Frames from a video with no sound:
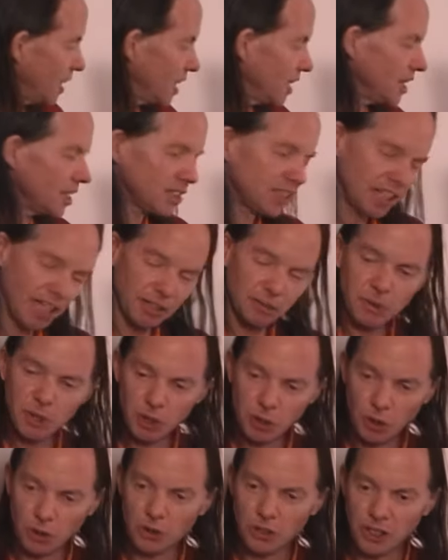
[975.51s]
then in
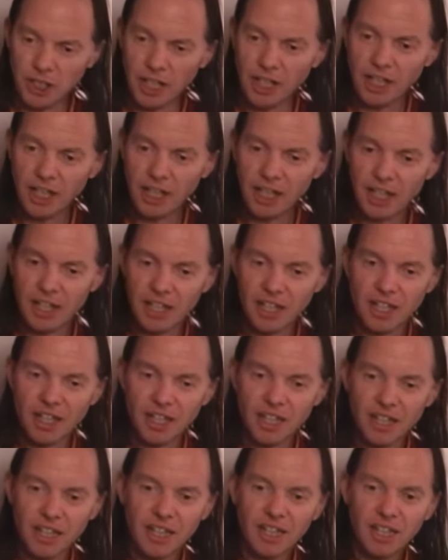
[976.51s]
Sanskrit, gotra.
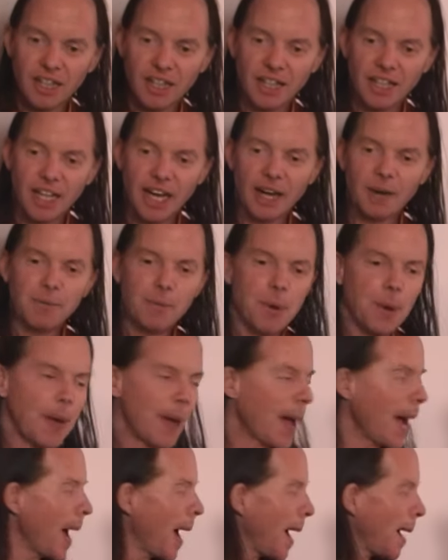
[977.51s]
gotra. Yeah.
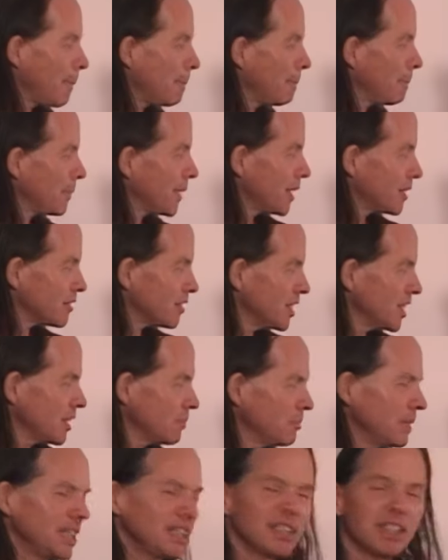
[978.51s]
Um, Rick
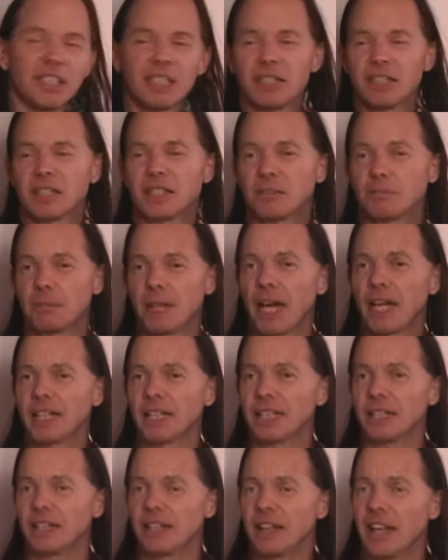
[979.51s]
means in
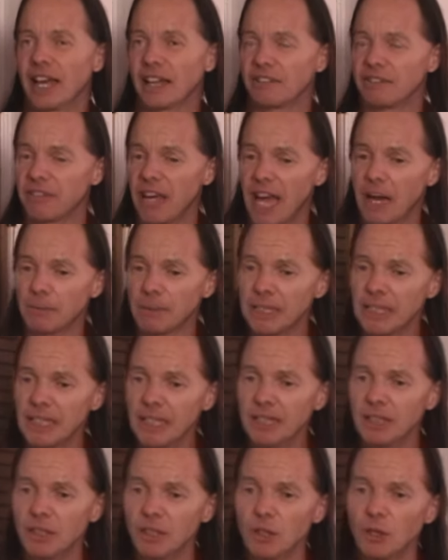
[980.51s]
Tibetan like
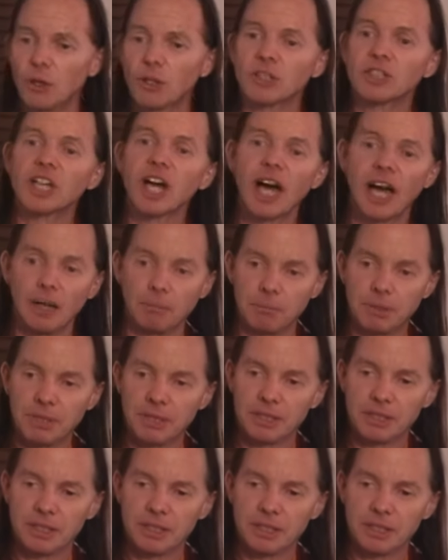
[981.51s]
family or type.